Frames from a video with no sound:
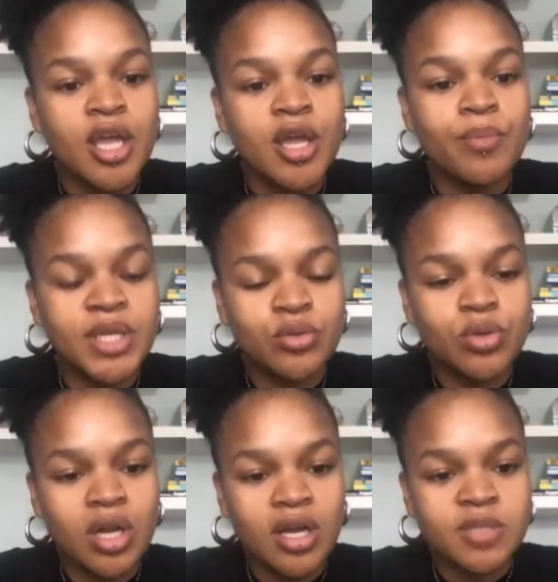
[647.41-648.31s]
middle
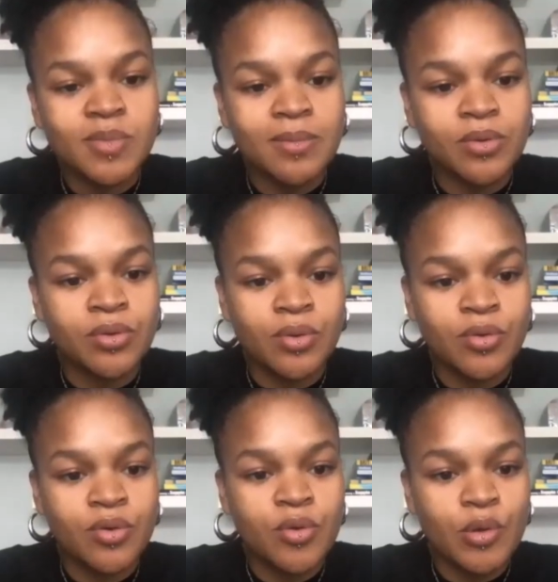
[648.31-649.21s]
class people
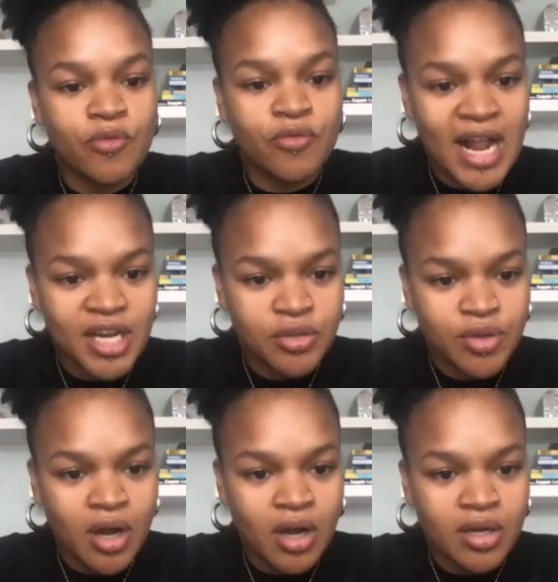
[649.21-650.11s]
value the
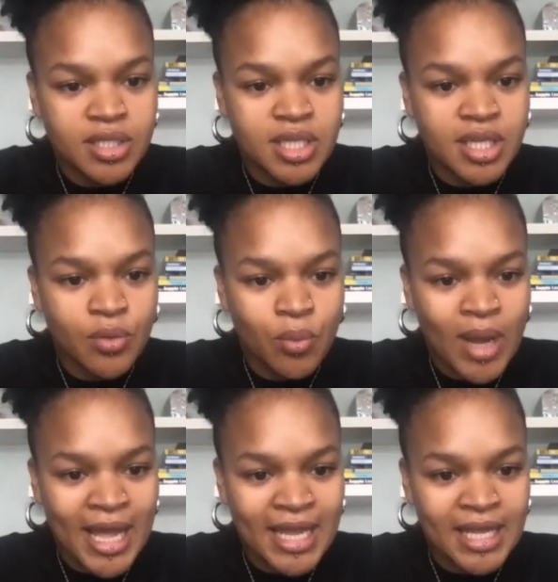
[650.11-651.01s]
arts in a
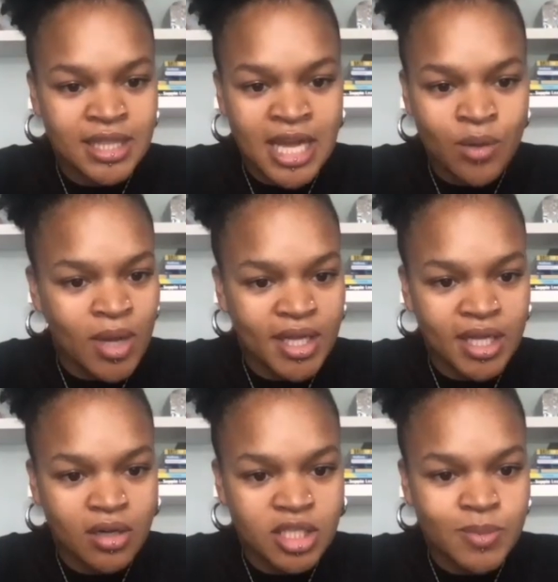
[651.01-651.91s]
way that working
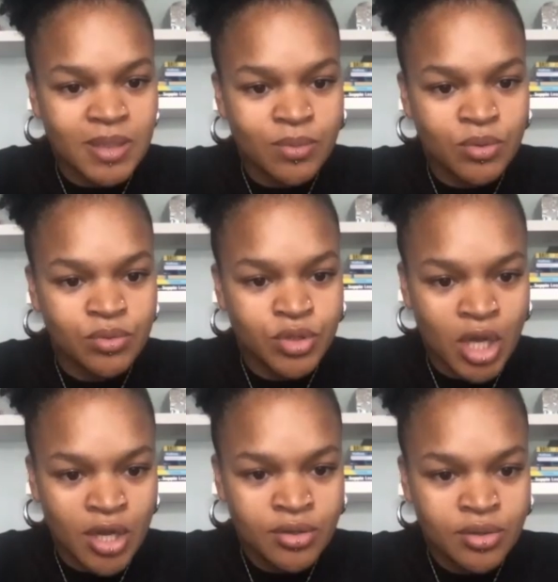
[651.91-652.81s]
class people
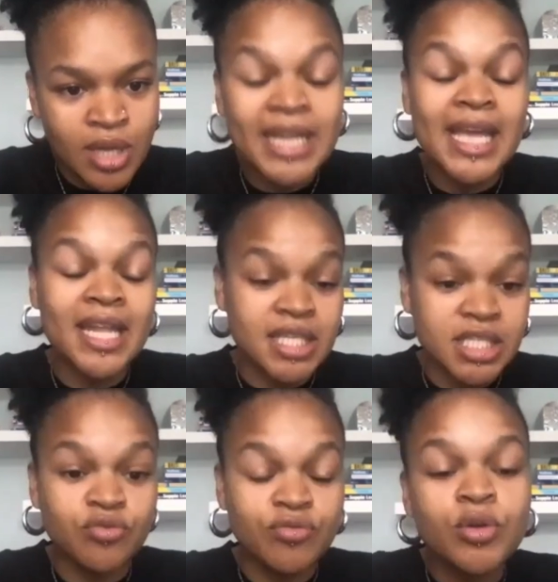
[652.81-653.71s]
don't and again this is
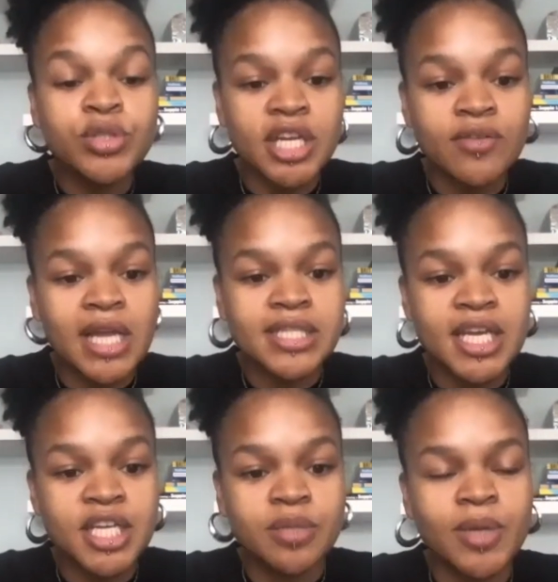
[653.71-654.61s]
a real
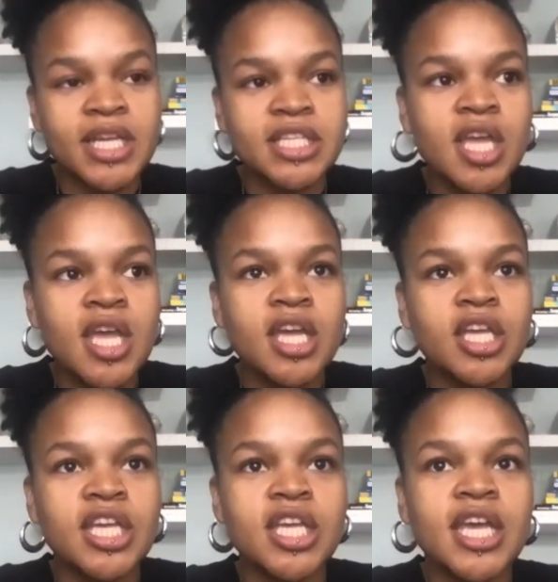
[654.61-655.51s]
generalization but it's
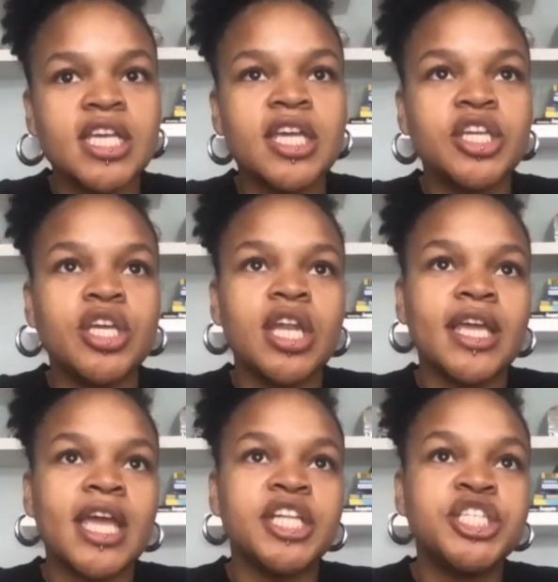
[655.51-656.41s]
it, it like
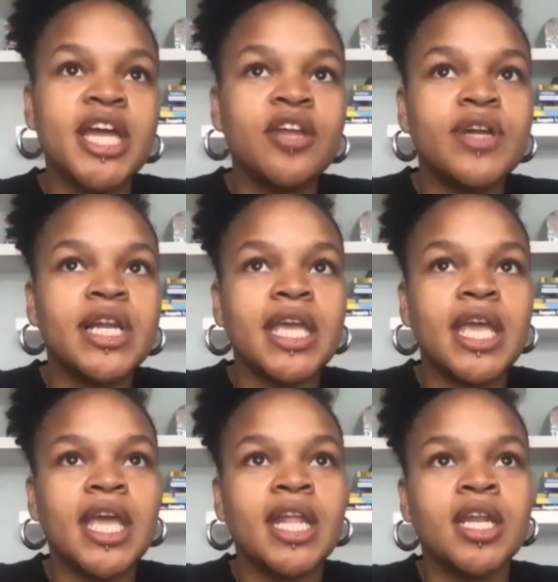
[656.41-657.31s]
it generally
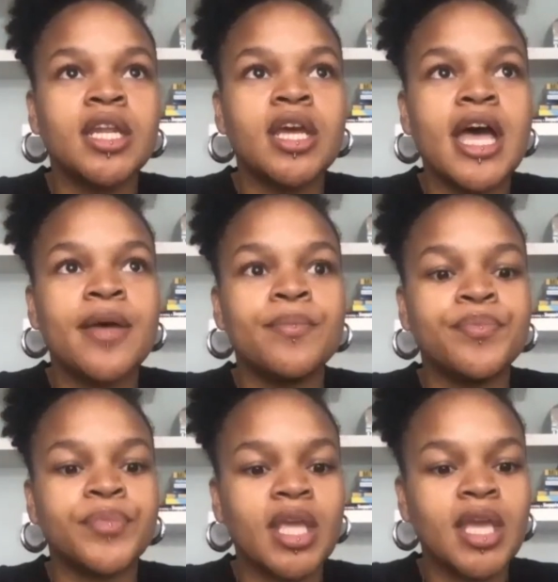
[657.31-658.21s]
in
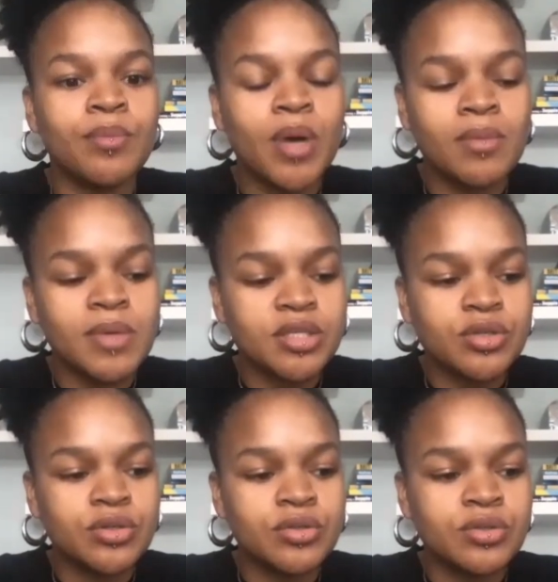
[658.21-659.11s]
um in public
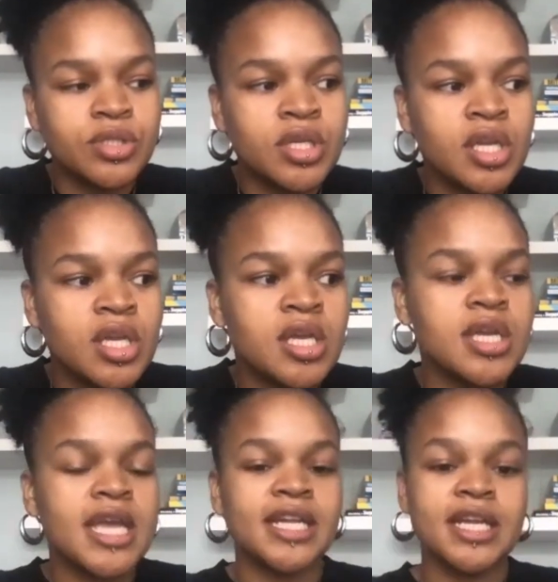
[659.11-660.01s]
schools
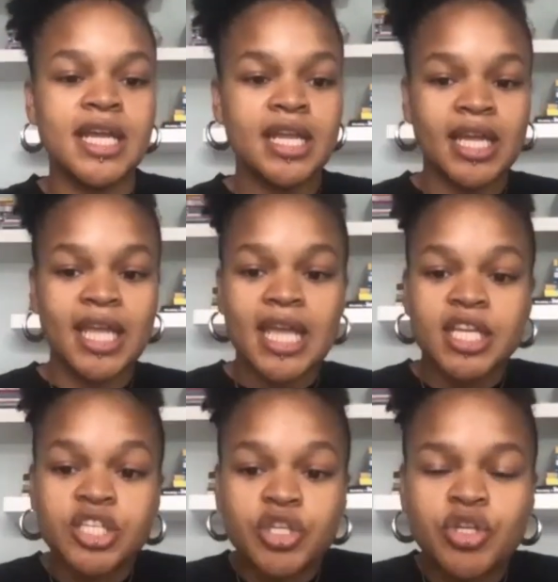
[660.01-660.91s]
in like
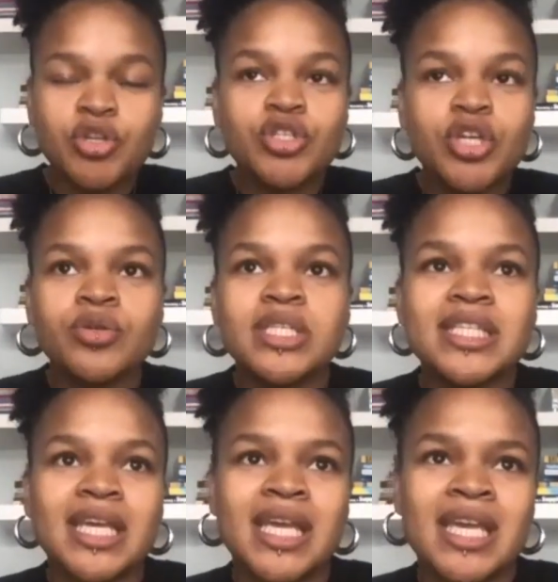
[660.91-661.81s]
you don't
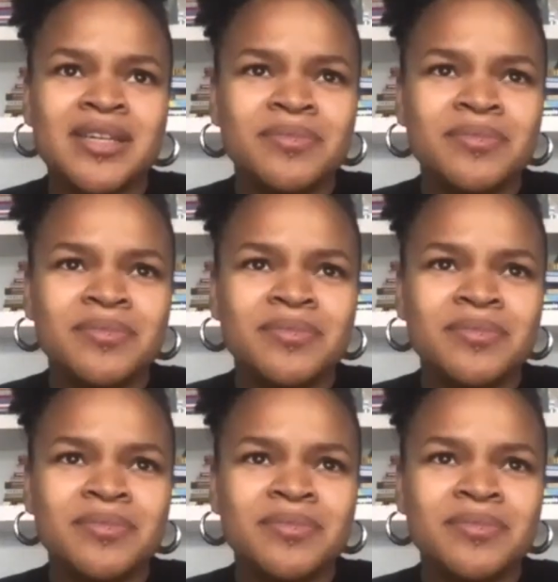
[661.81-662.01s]
see